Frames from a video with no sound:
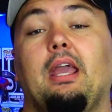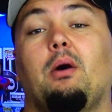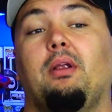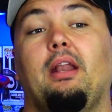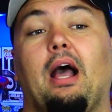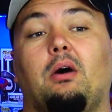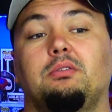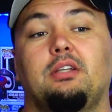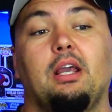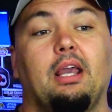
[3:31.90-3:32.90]
counted
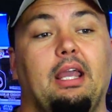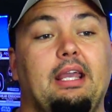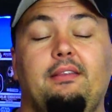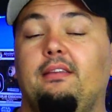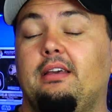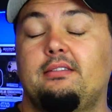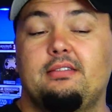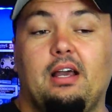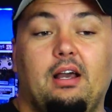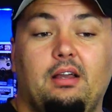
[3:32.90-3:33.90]
out in this,
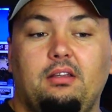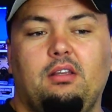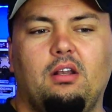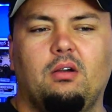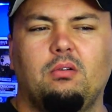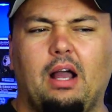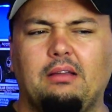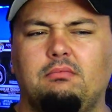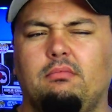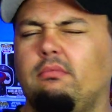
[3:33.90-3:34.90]
you know,
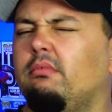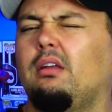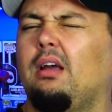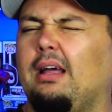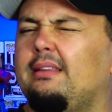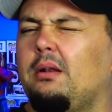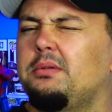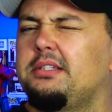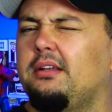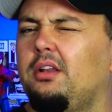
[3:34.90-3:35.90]
I thought it
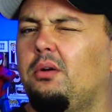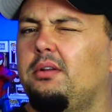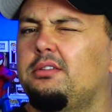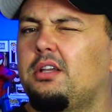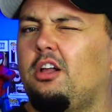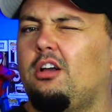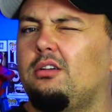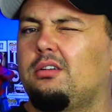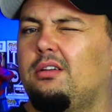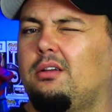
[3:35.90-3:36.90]
was a notice
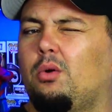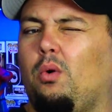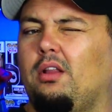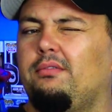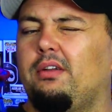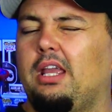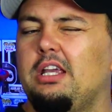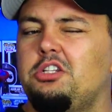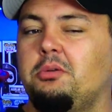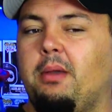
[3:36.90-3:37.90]

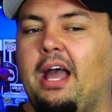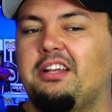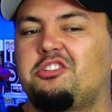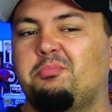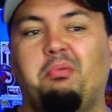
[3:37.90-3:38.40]
qualification match,